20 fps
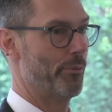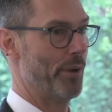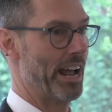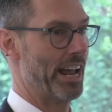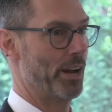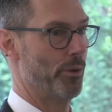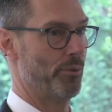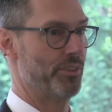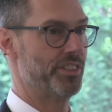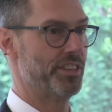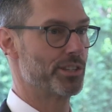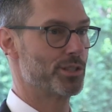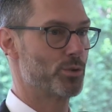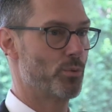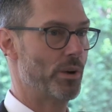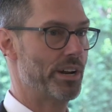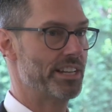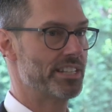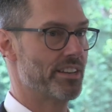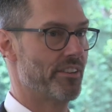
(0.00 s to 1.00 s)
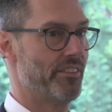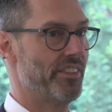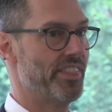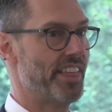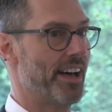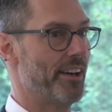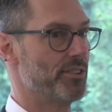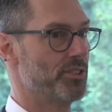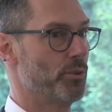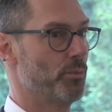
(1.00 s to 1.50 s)
ran it with this
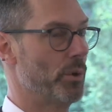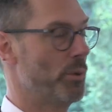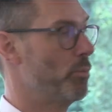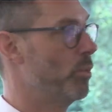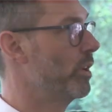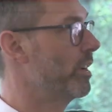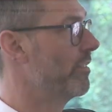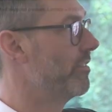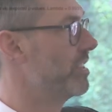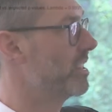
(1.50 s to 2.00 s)
27,000, we would have